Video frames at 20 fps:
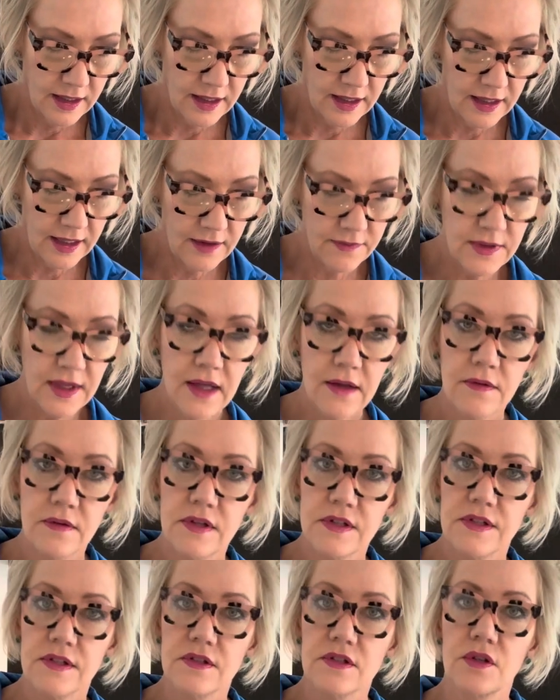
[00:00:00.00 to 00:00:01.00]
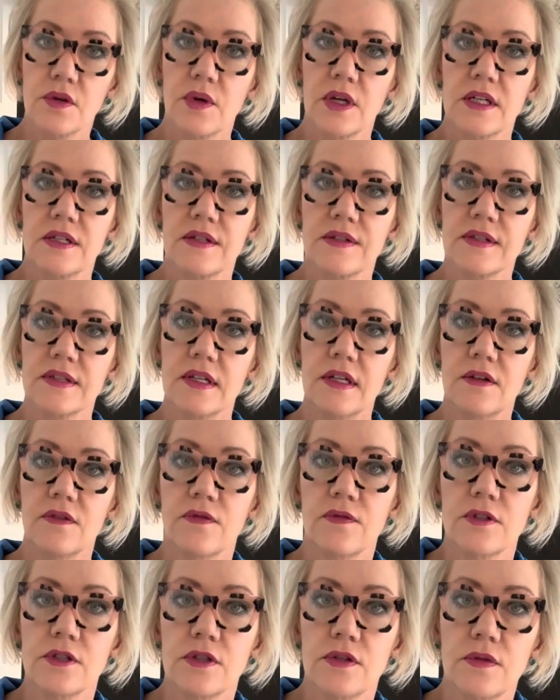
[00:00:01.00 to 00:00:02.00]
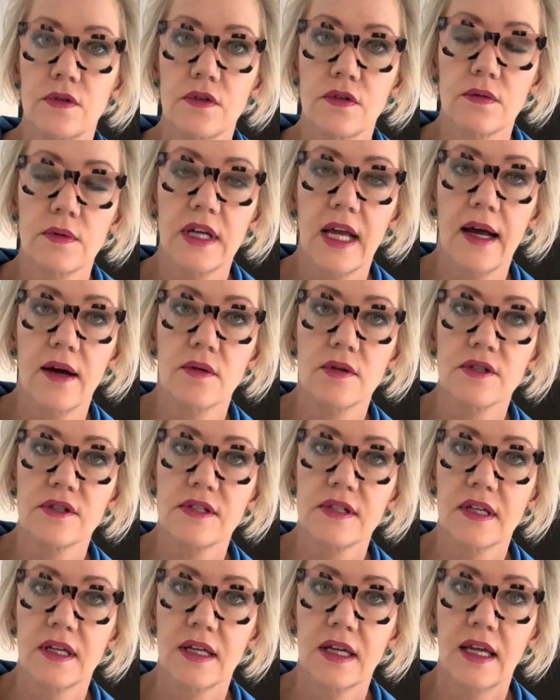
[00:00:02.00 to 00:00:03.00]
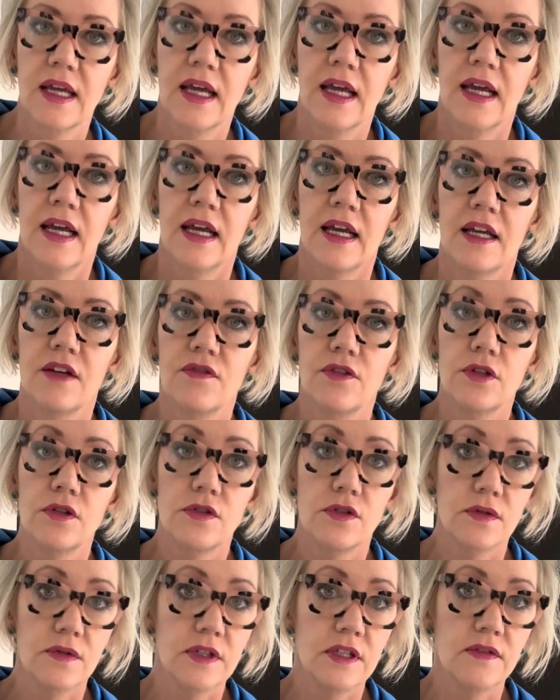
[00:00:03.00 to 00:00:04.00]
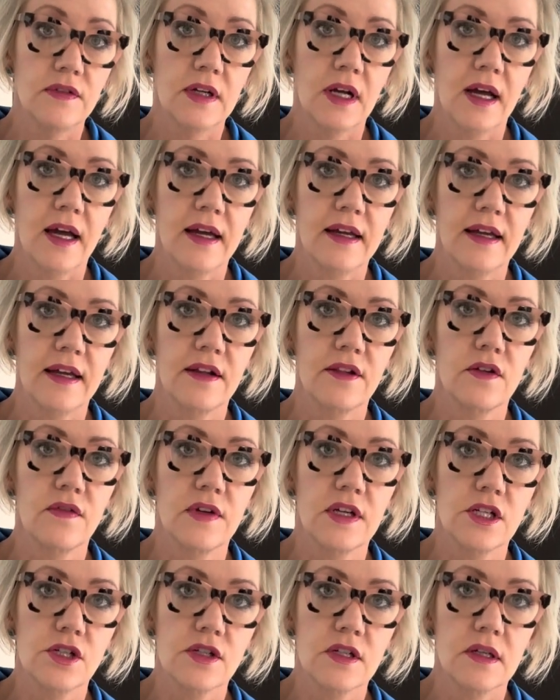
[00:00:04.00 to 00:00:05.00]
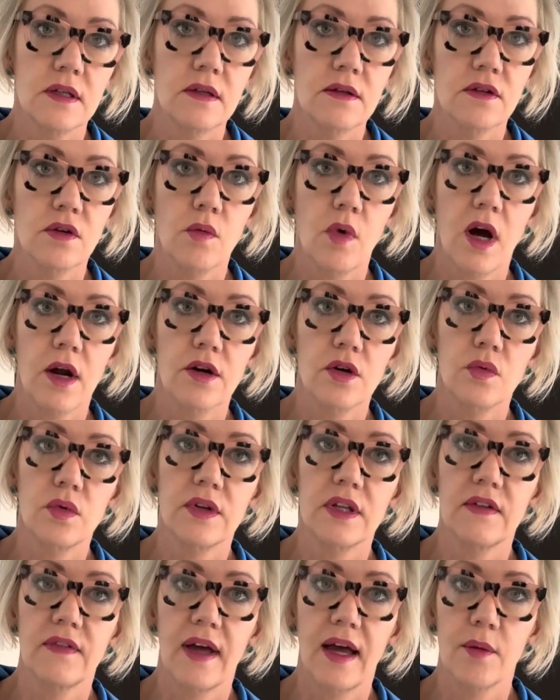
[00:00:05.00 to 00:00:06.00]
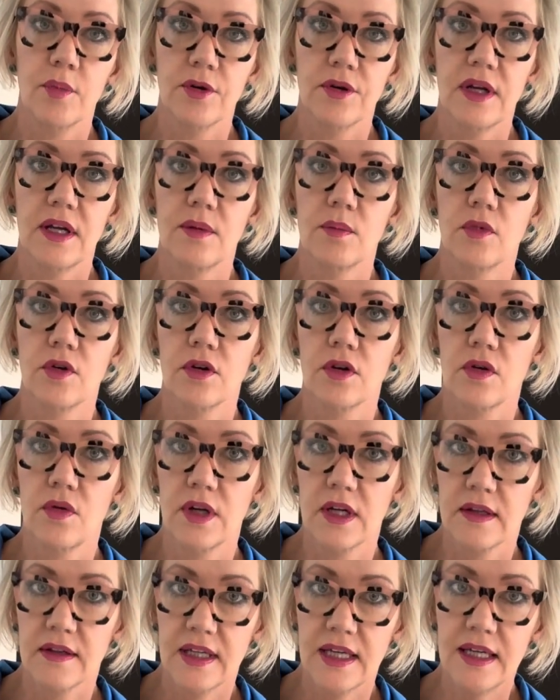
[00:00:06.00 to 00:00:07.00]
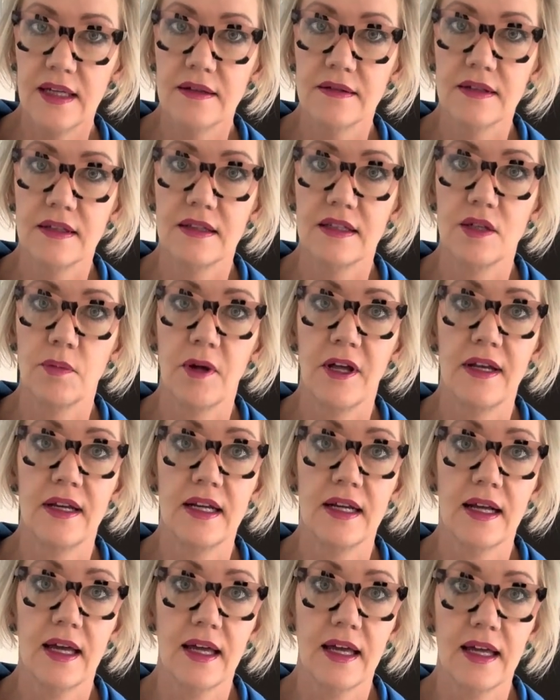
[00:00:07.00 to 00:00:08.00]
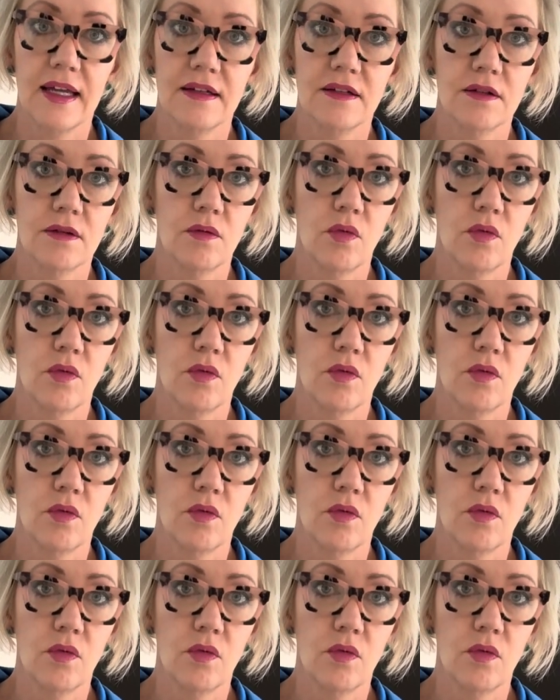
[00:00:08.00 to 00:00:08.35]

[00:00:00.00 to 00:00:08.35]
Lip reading: and then this is going to sit for 2 to 3 hours. If you do live in a high elevation, the water will evaporate more quickly. Depending on